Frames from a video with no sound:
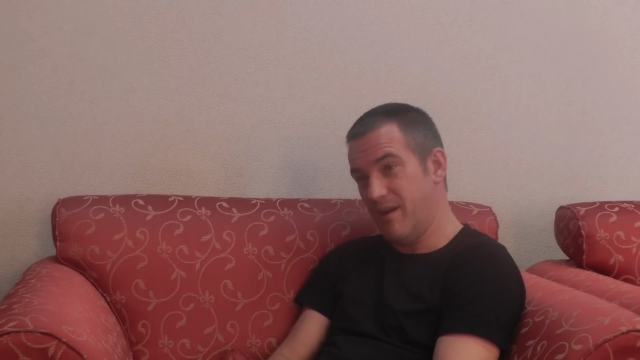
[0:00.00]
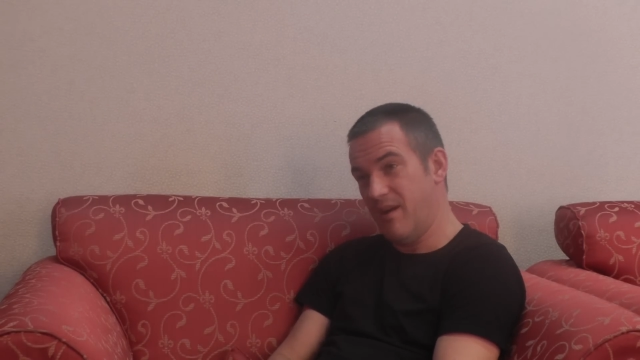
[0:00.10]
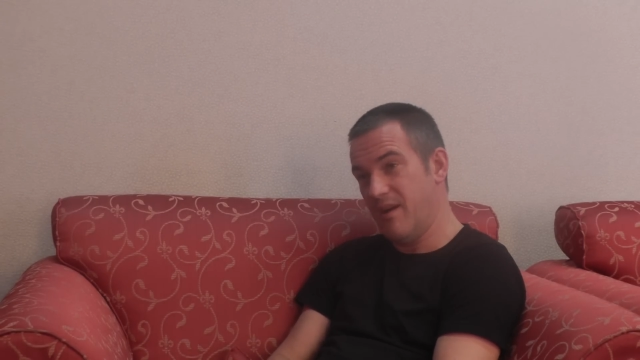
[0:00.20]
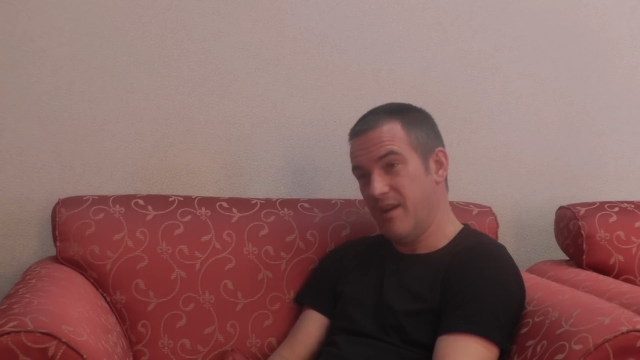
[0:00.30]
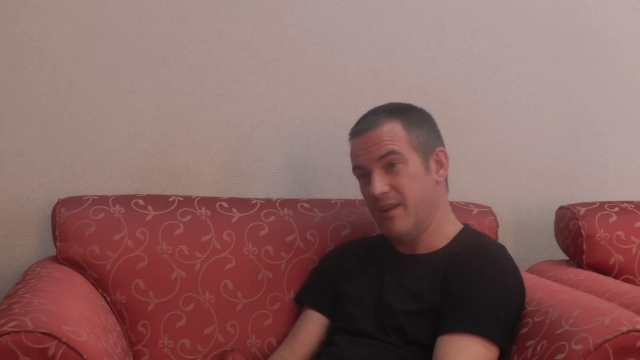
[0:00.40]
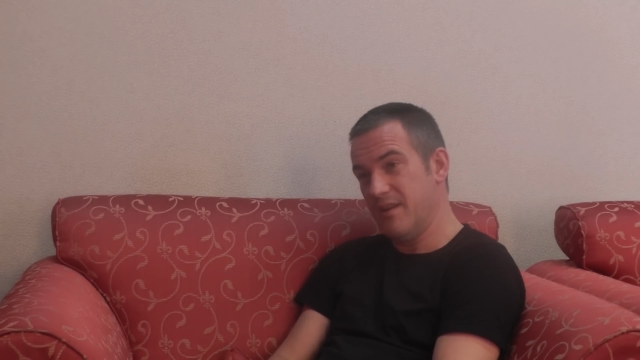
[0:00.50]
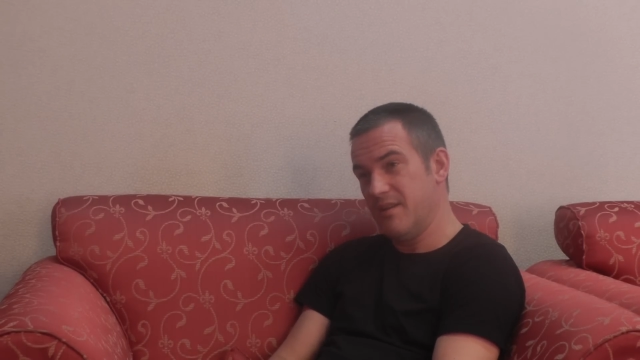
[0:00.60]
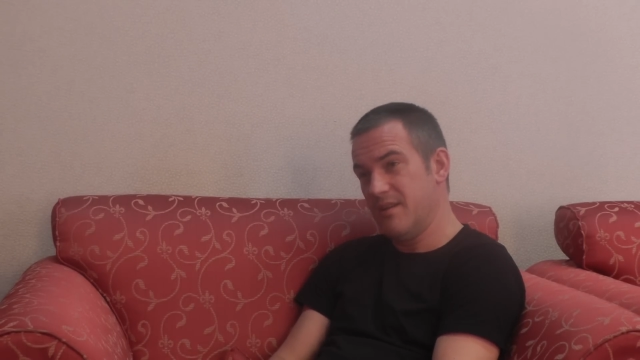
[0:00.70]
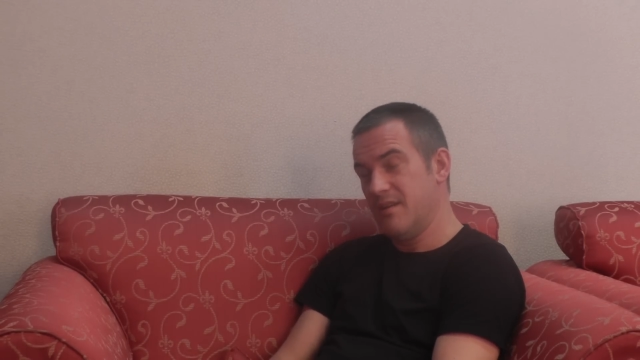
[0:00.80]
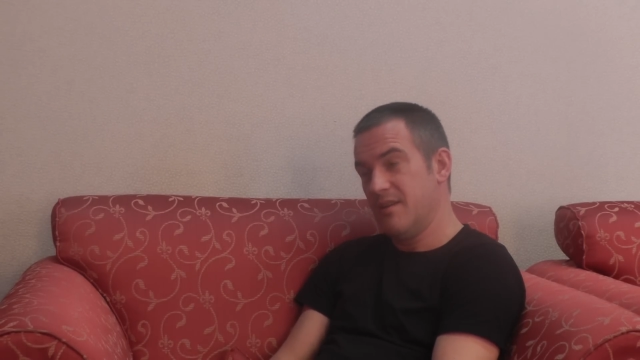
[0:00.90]
by
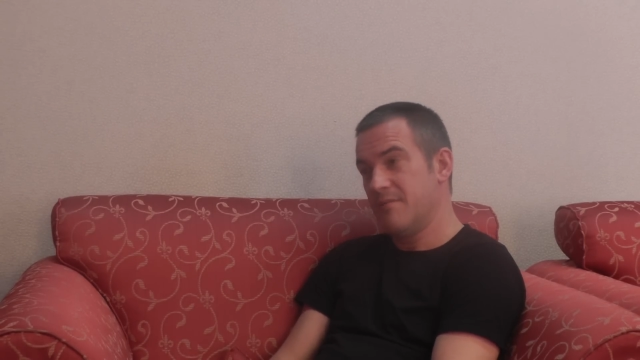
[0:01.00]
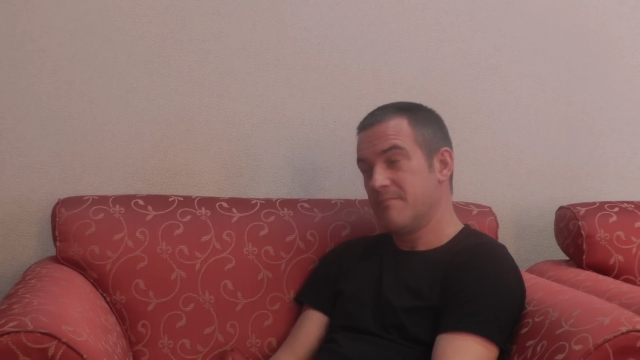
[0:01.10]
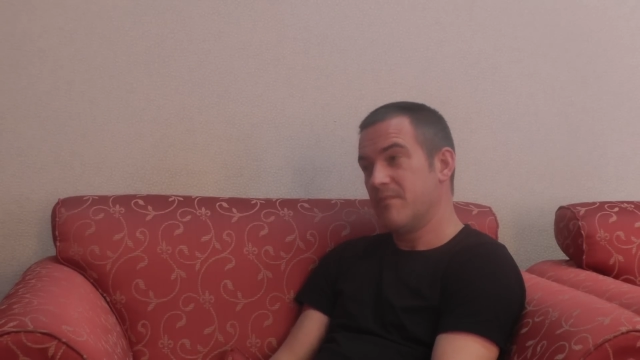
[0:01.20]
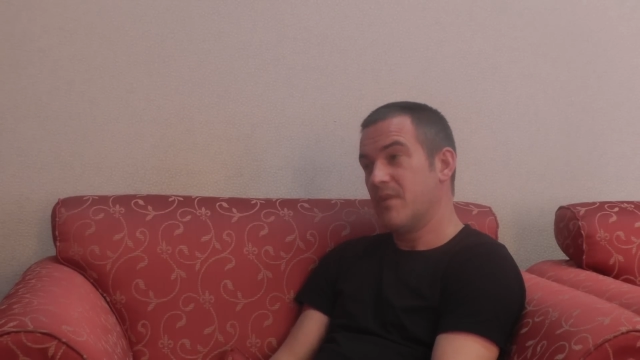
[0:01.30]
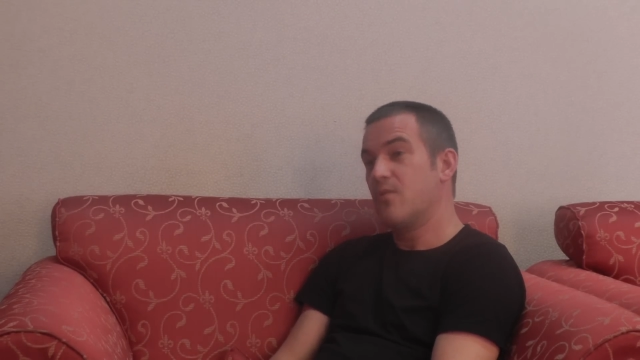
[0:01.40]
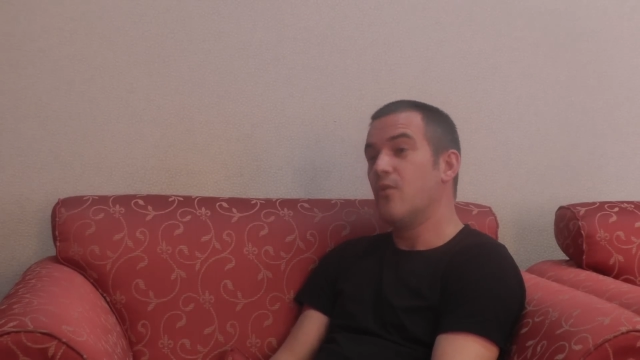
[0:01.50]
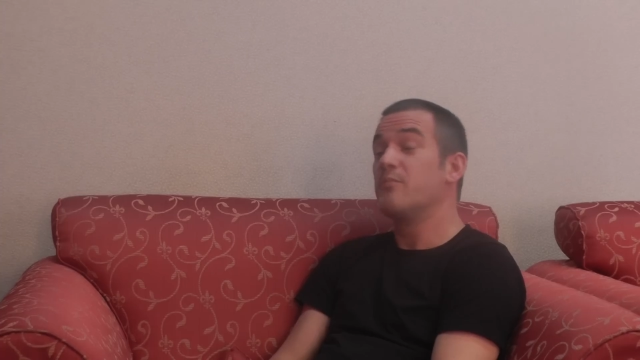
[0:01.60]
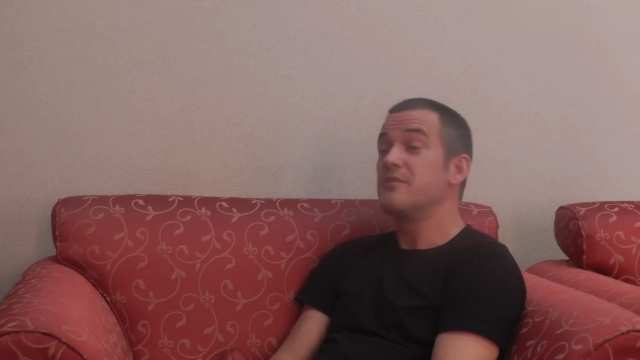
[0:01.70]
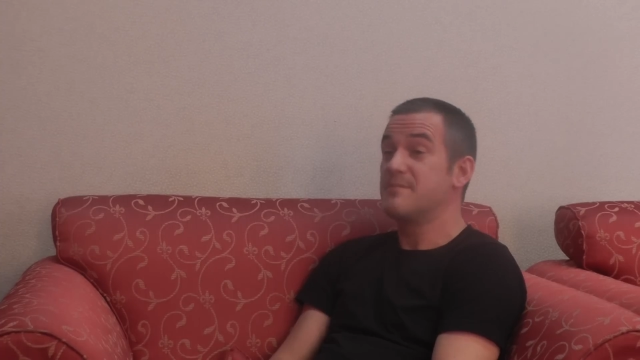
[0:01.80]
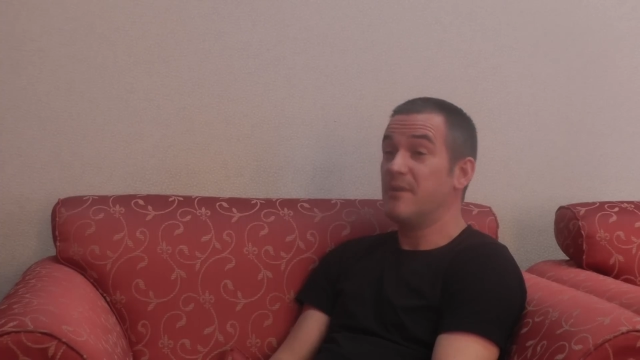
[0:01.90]

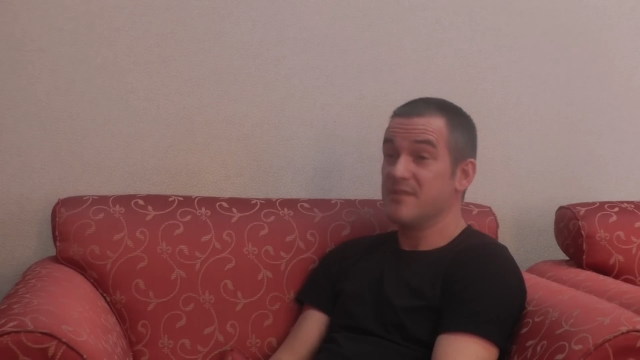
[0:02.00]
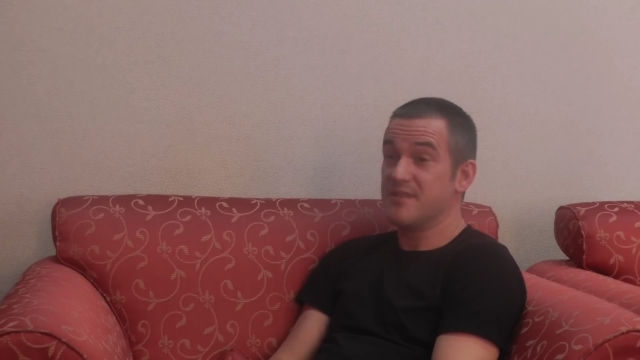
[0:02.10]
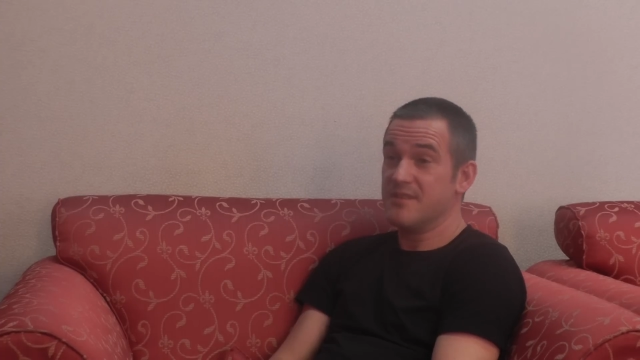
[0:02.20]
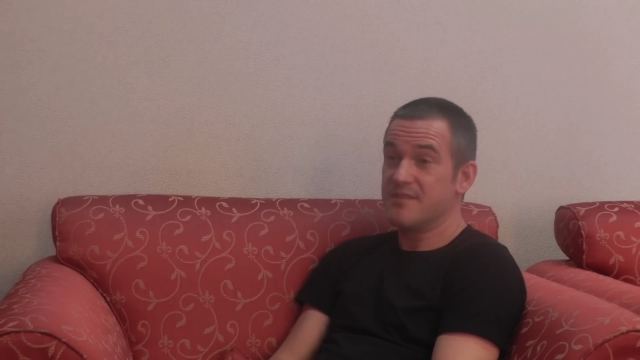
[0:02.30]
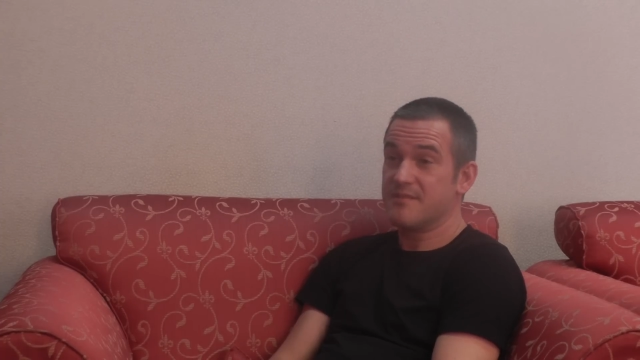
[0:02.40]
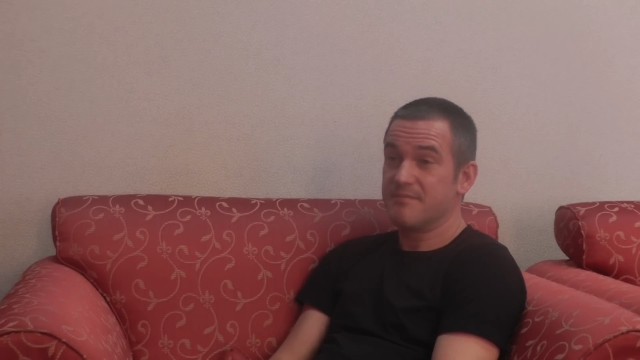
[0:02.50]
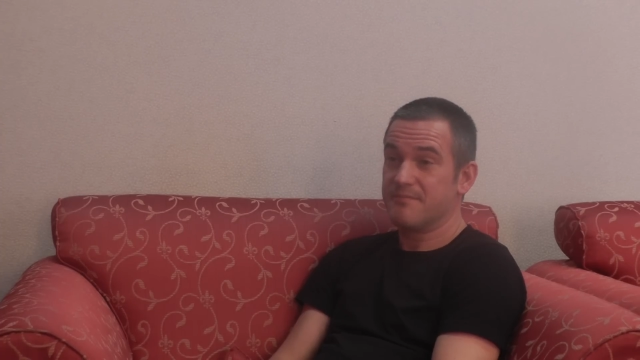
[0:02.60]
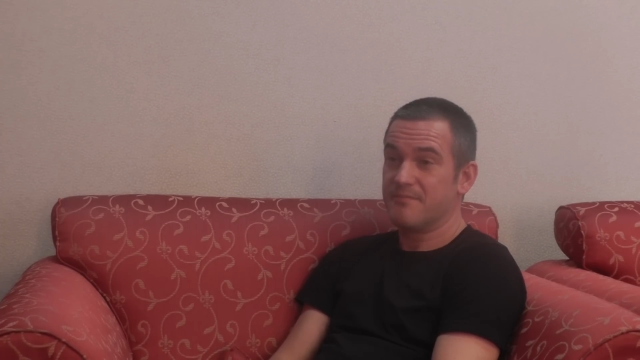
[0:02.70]
corporate sponsors.